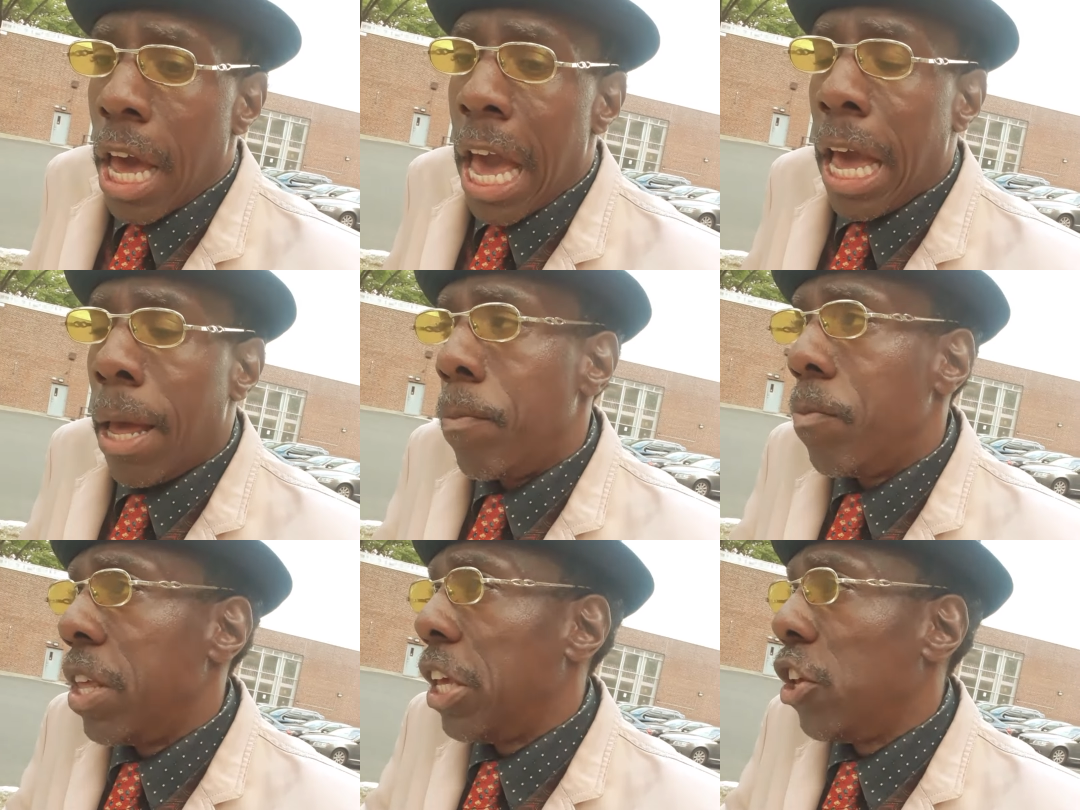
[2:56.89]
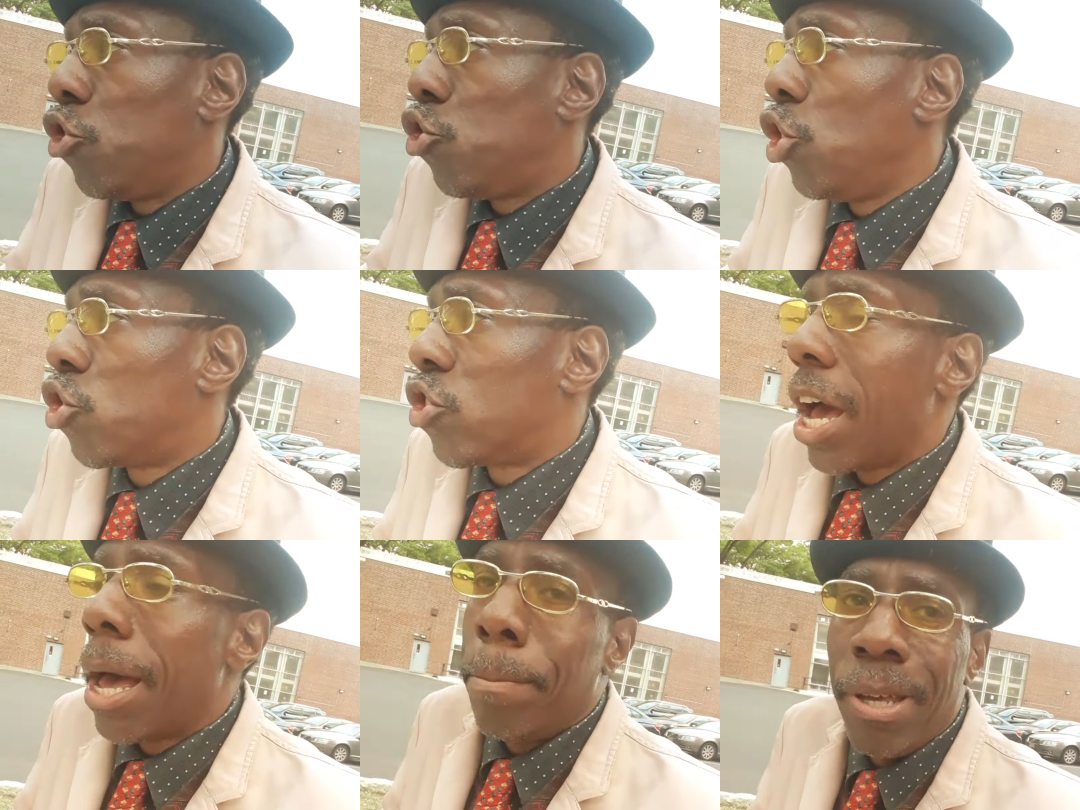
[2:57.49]
And she
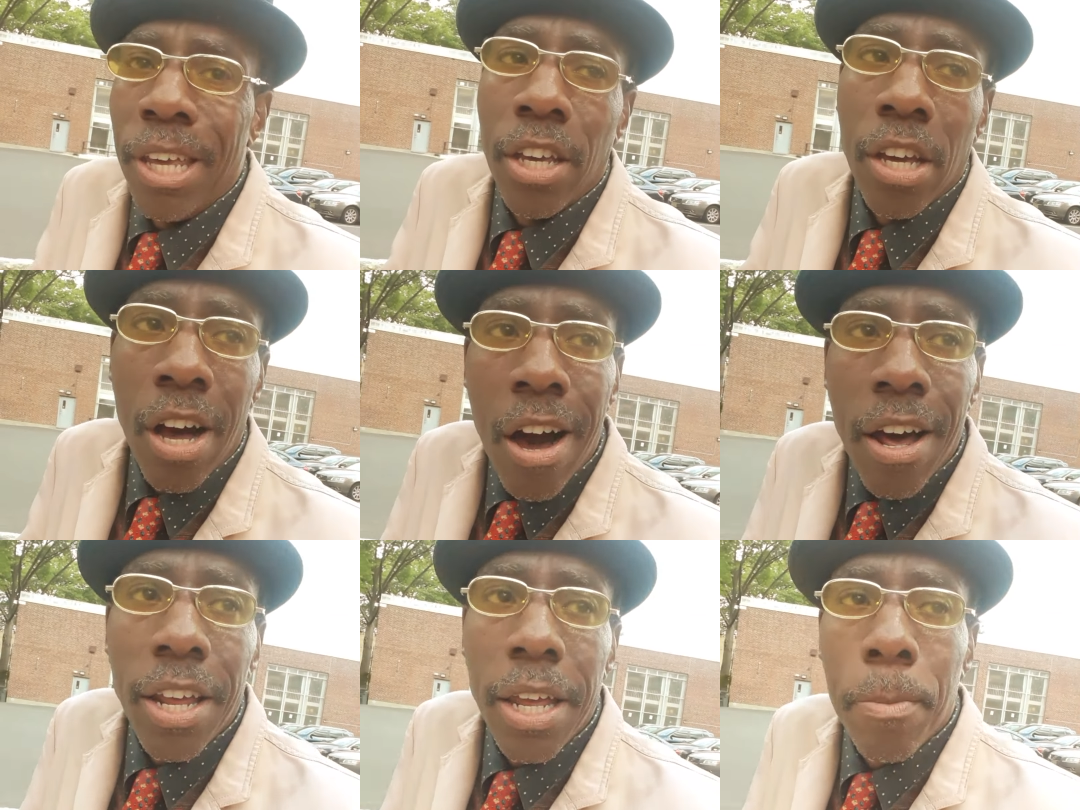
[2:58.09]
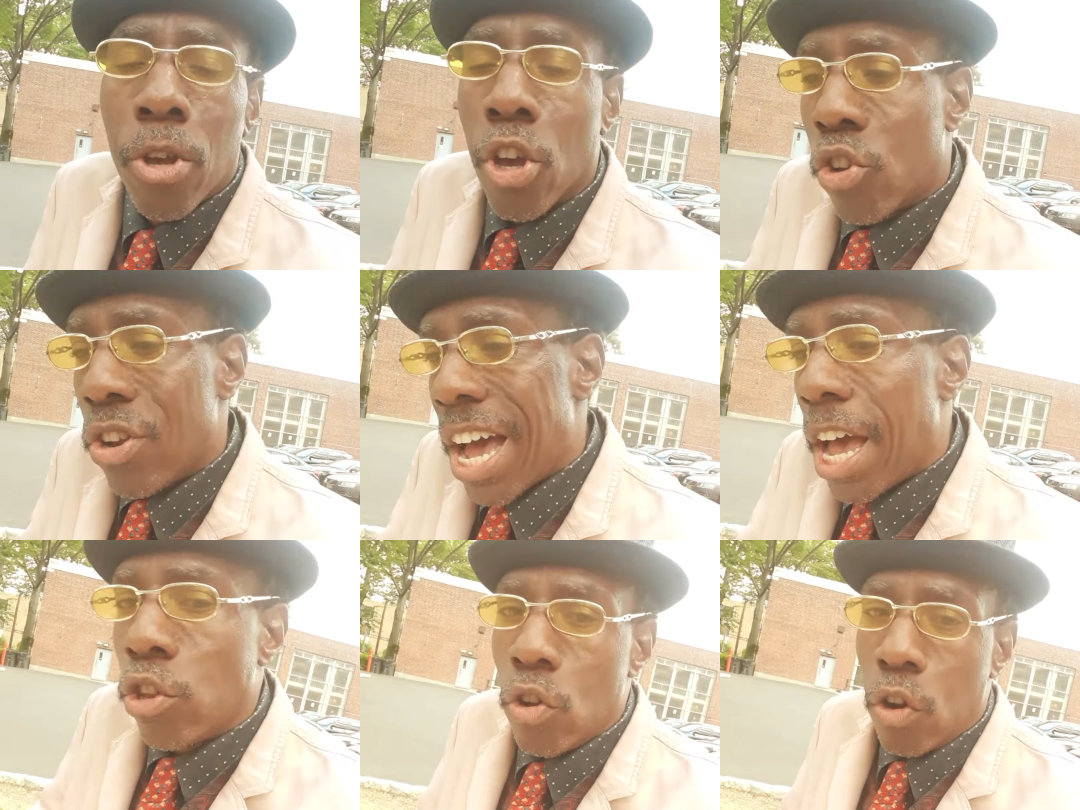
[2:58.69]
stopped being a honey because
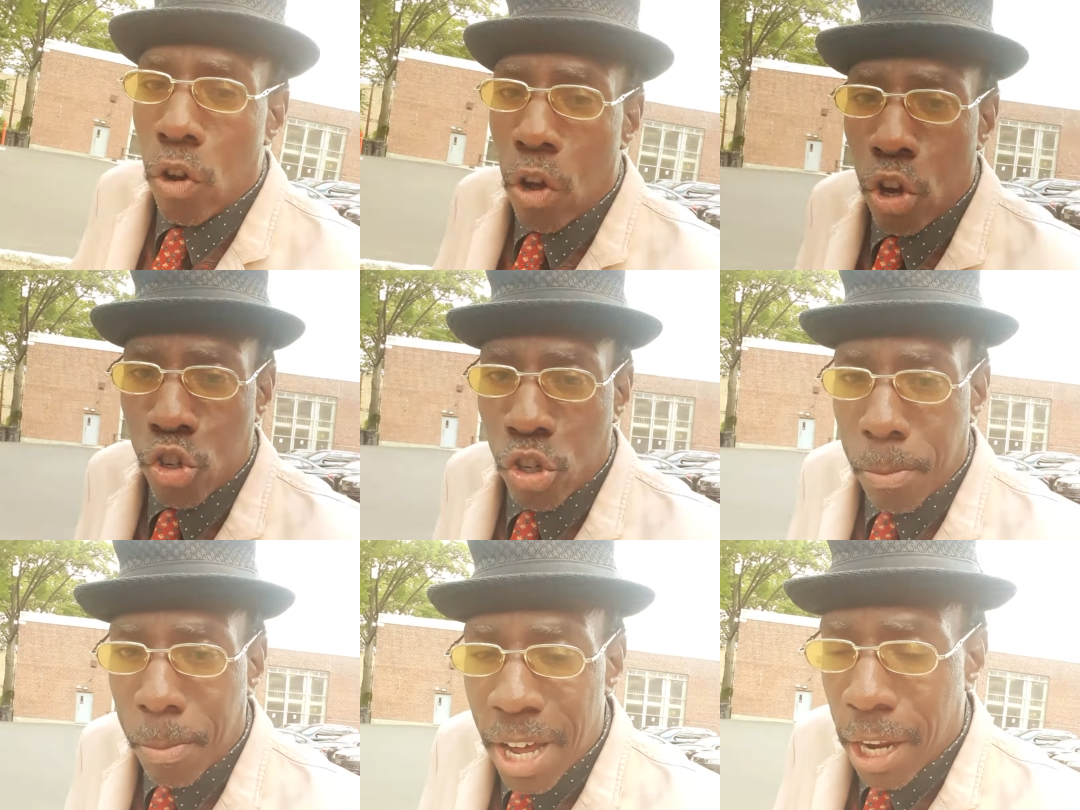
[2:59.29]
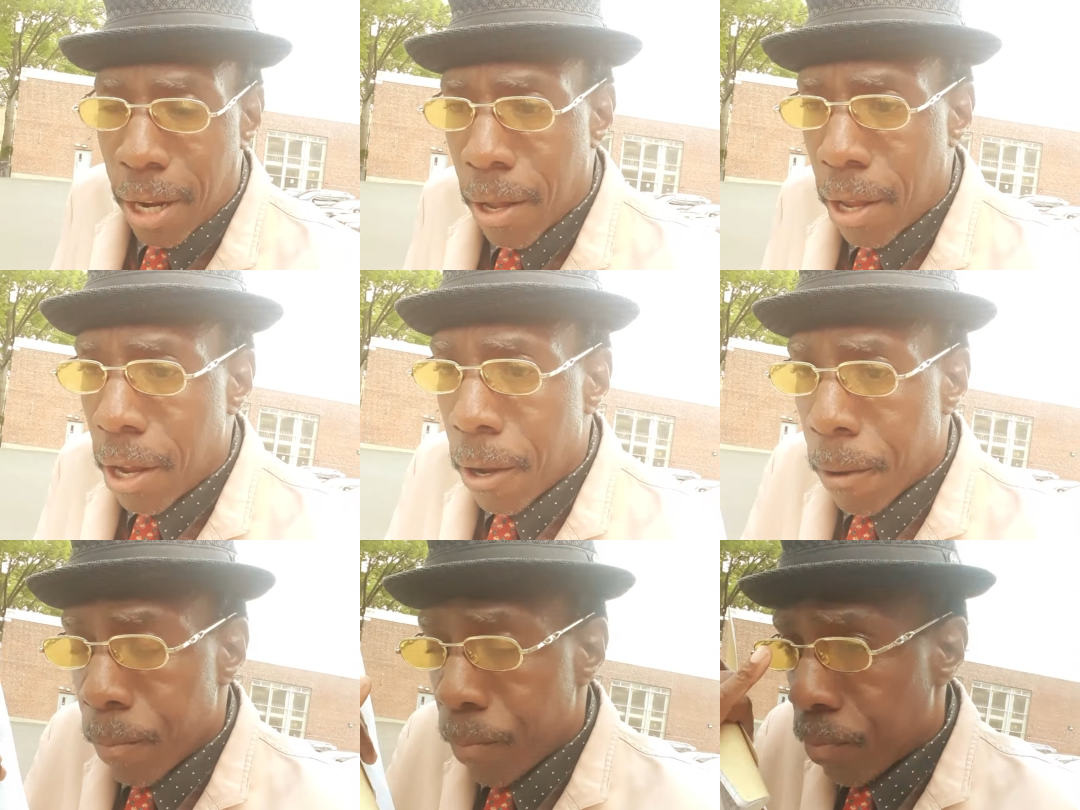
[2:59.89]
now you done lost your money.
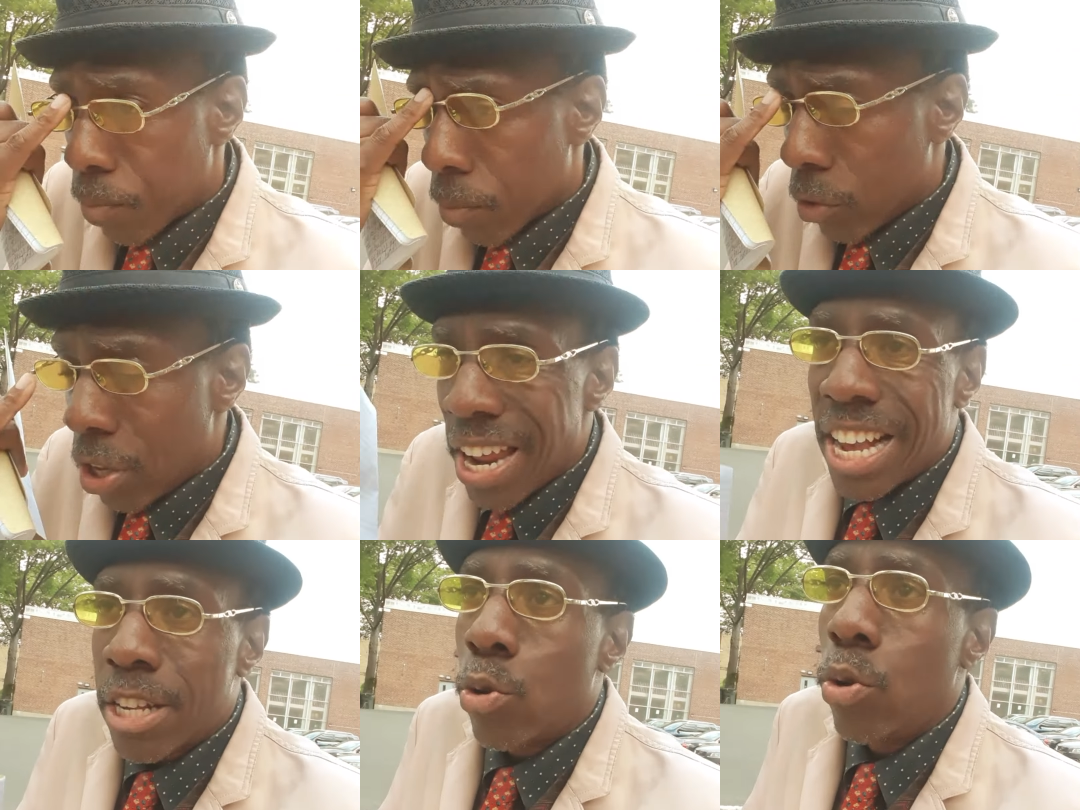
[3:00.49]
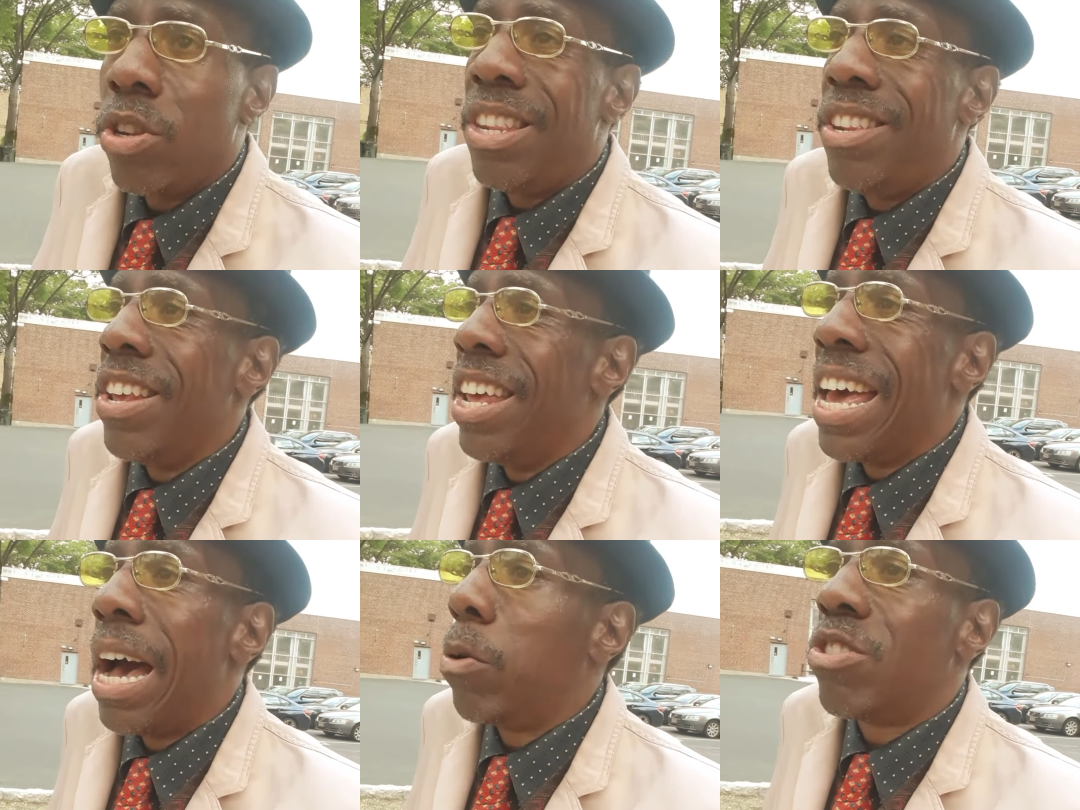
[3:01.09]
Then that's
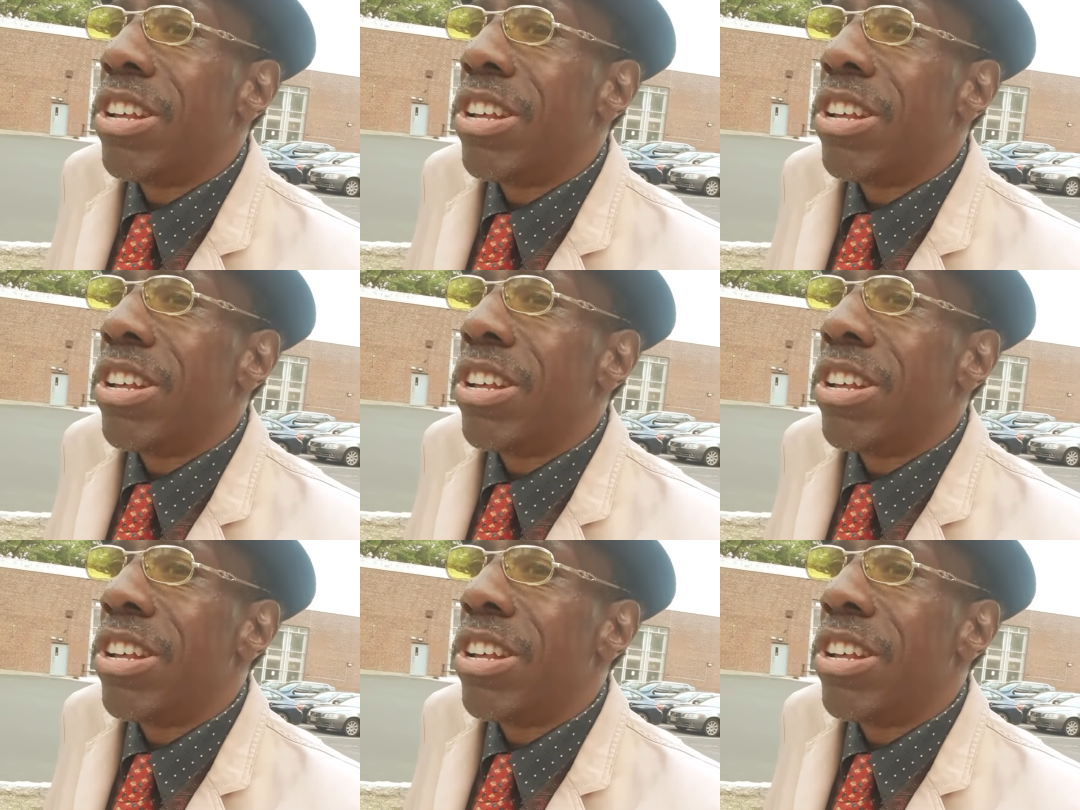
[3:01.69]
then that was